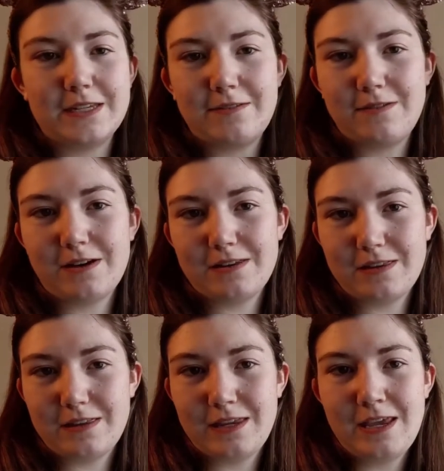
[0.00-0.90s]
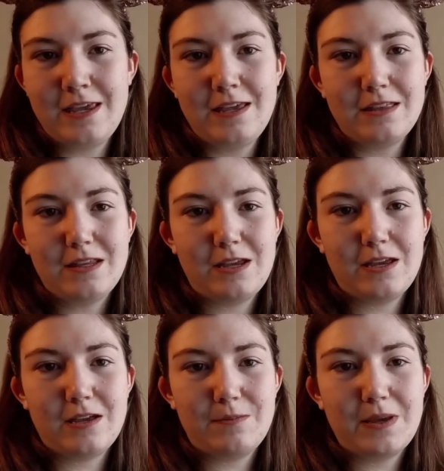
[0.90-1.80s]
I've gotten
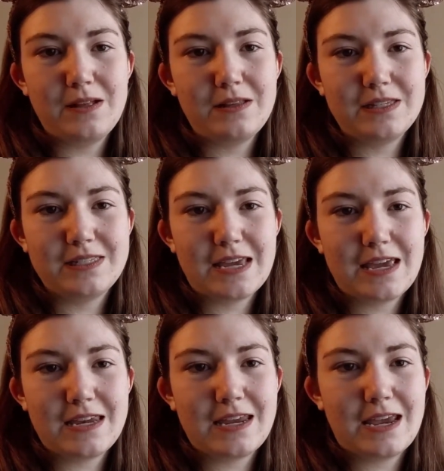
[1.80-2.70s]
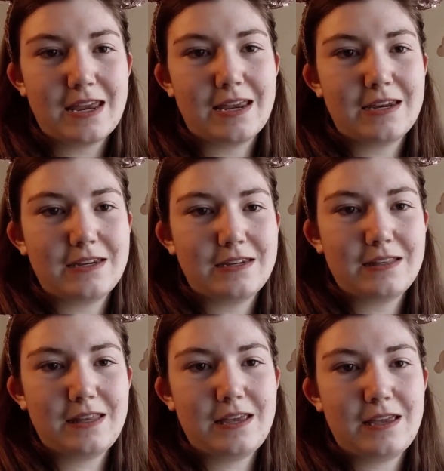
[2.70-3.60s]
the Piglet set and
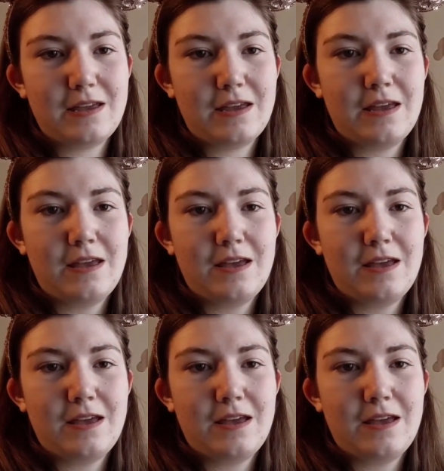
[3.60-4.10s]
the